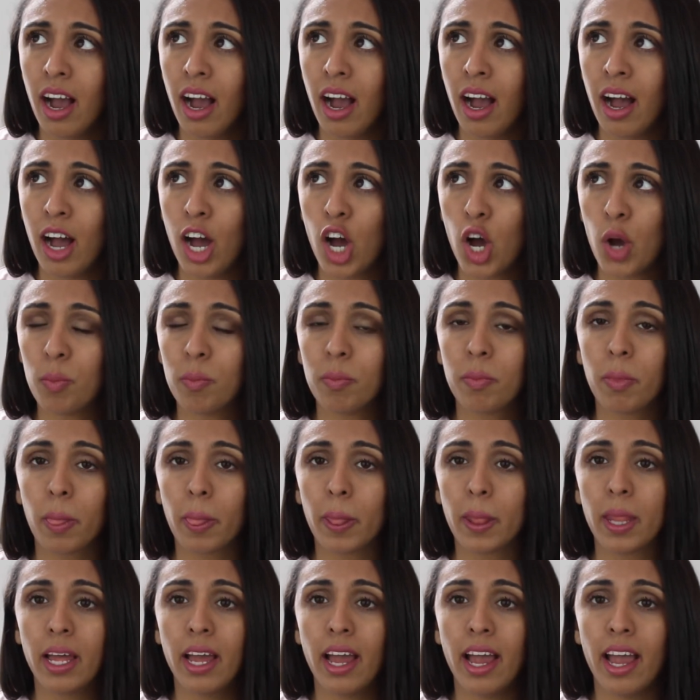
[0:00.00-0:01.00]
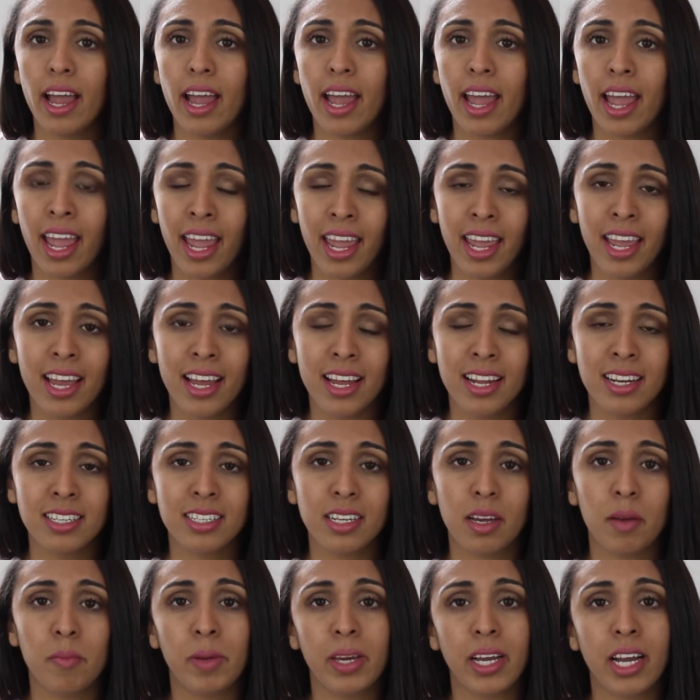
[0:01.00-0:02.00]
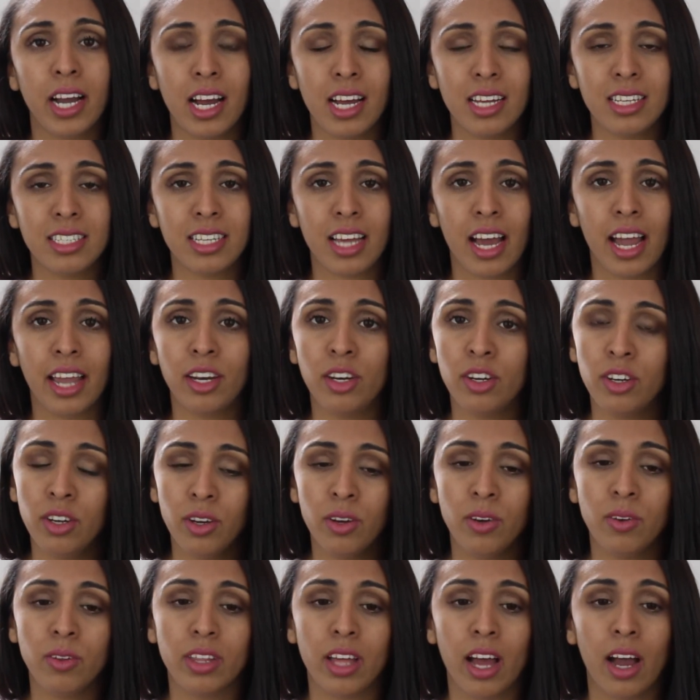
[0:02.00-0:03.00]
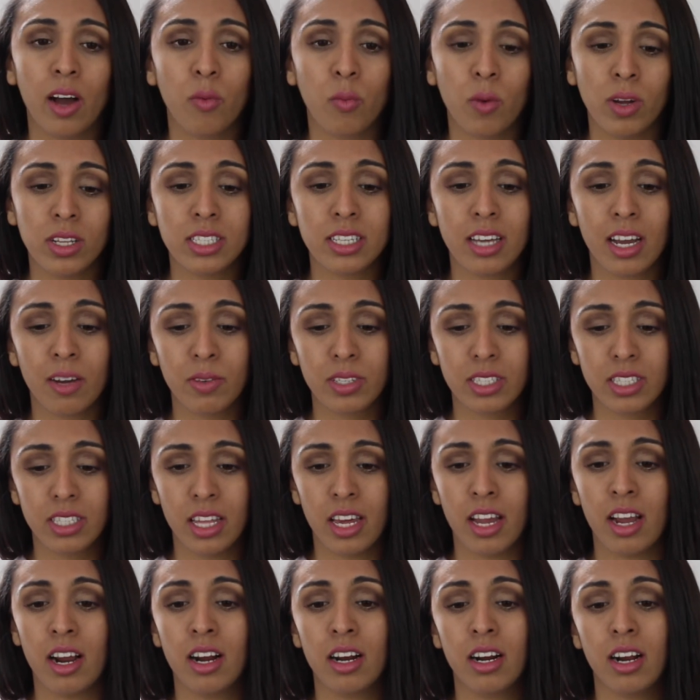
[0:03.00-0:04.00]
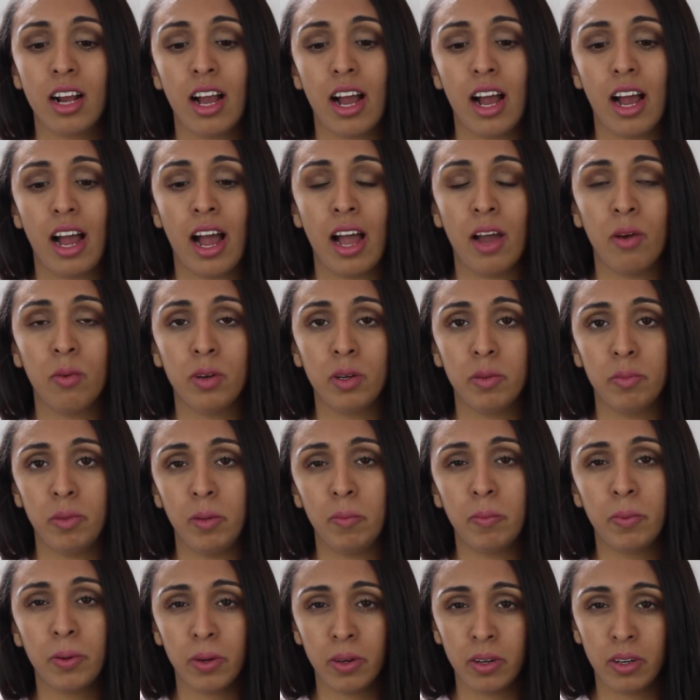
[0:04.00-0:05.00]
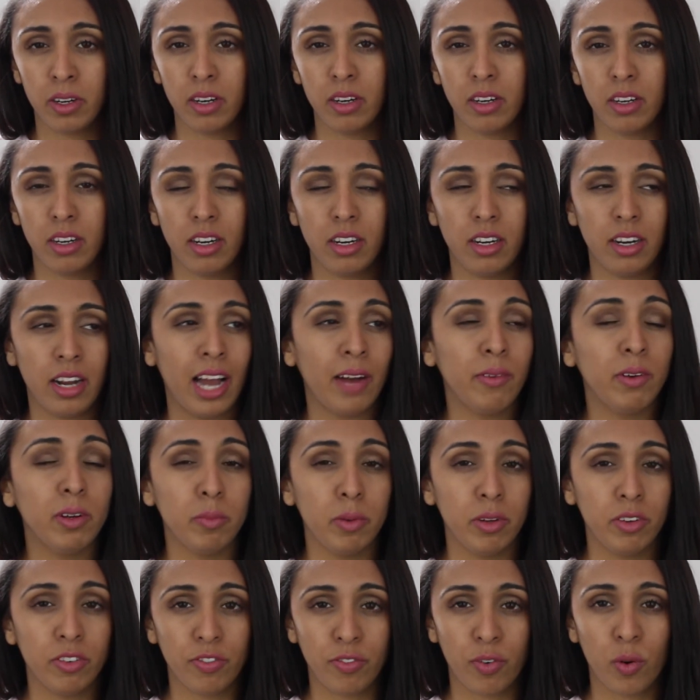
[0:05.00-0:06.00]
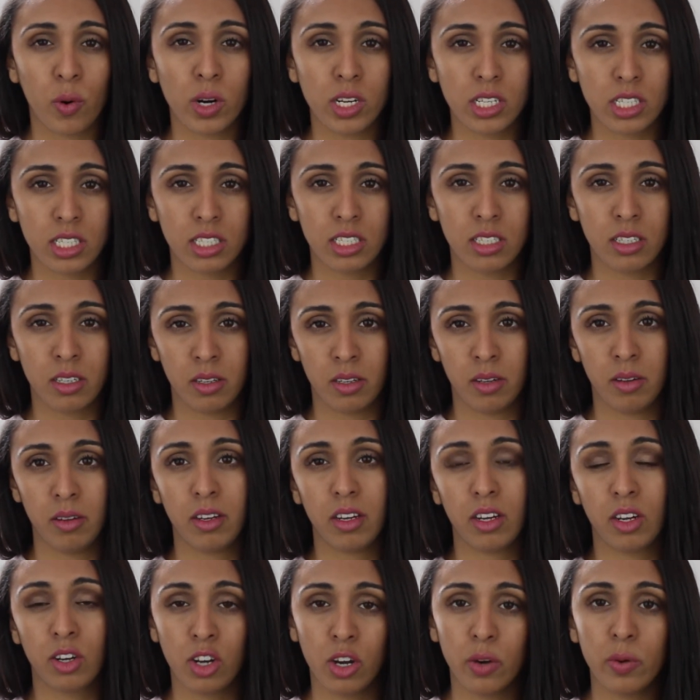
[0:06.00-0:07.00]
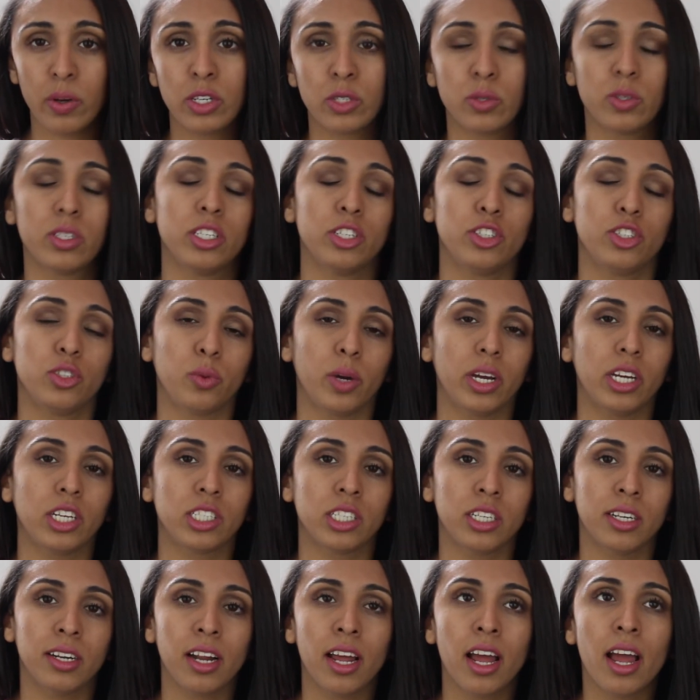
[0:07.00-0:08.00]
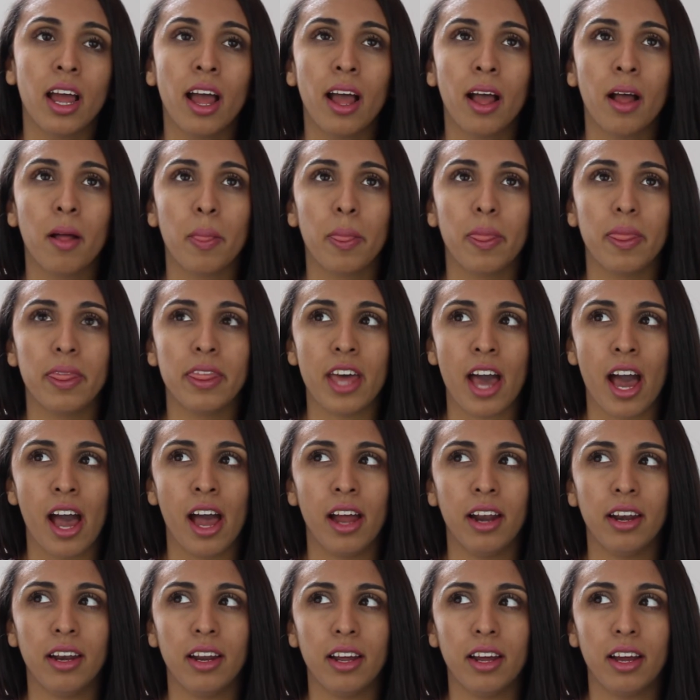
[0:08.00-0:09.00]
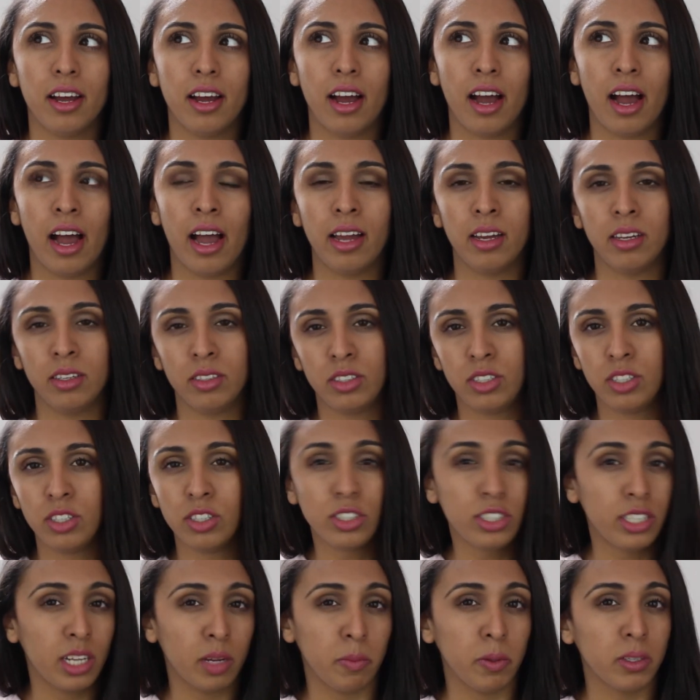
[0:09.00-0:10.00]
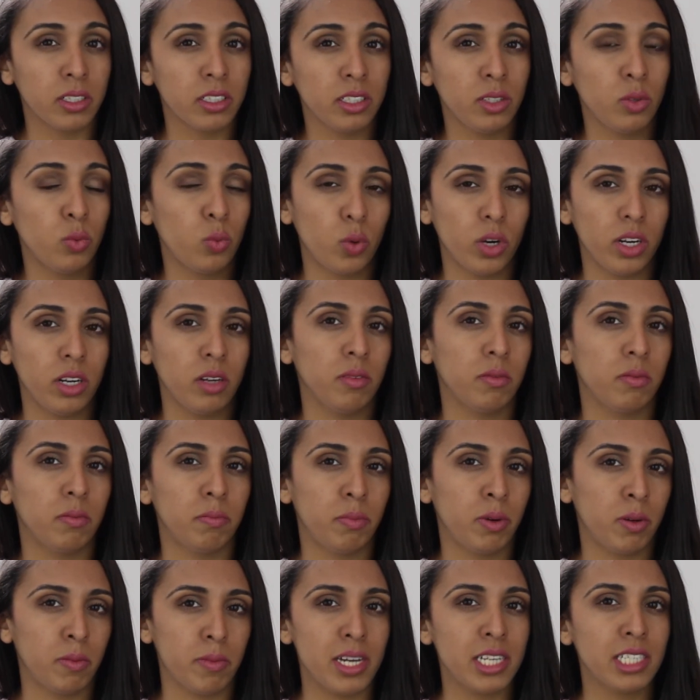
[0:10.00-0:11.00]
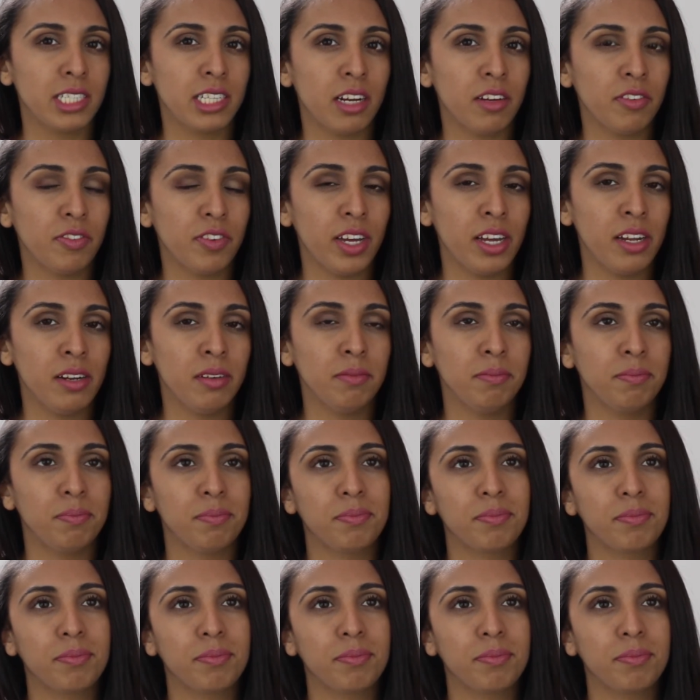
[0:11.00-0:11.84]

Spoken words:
And because I knew that once I was there, I would be forced to go into a situation that I typically wouldn't put myself in.